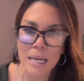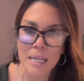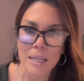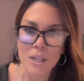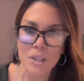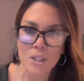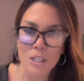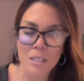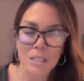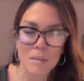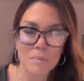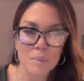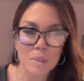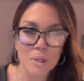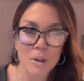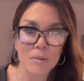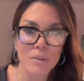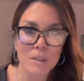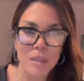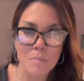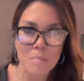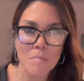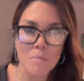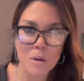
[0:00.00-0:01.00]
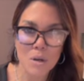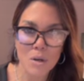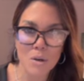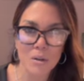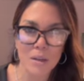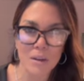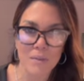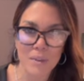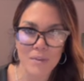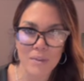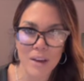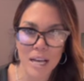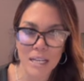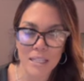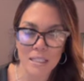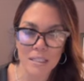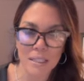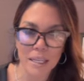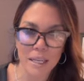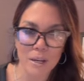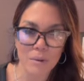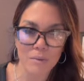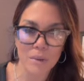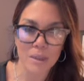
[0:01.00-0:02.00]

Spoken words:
just observing the mood of the vacillator.